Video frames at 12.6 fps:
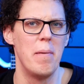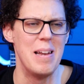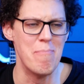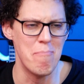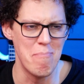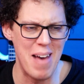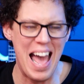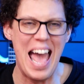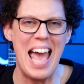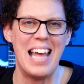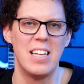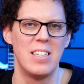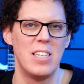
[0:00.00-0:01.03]

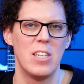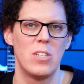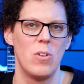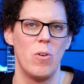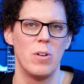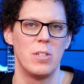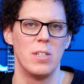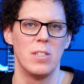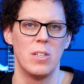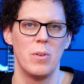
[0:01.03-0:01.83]
mad distortion.